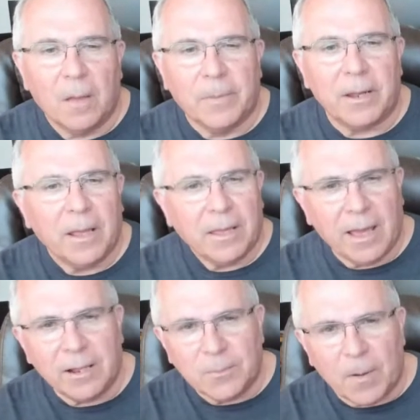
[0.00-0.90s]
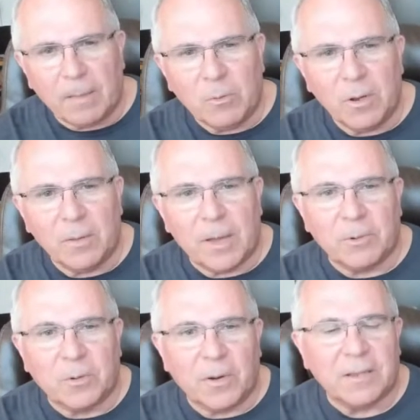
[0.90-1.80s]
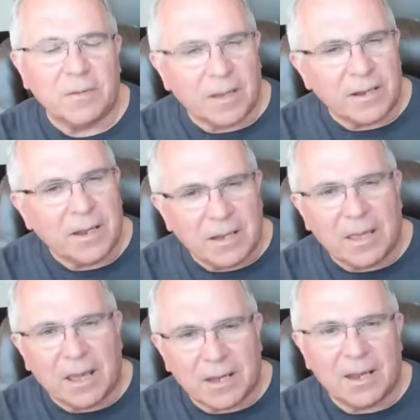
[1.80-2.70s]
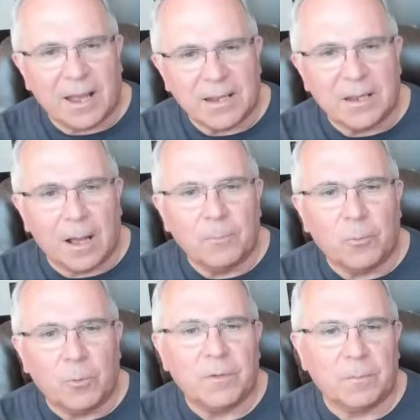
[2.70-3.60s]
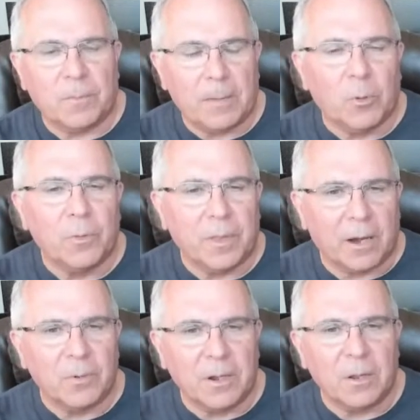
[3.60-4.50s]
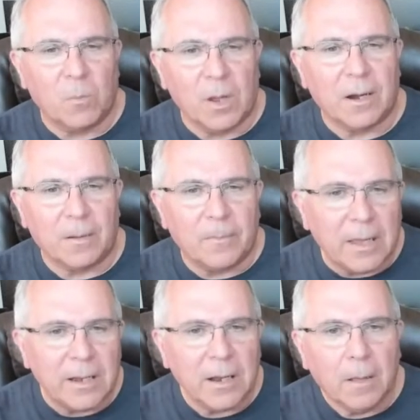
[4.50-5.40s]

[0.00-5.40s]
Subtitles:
But yeah, that's probably one of my regrets is I didn't get connected up with some people that I really wanted to meet,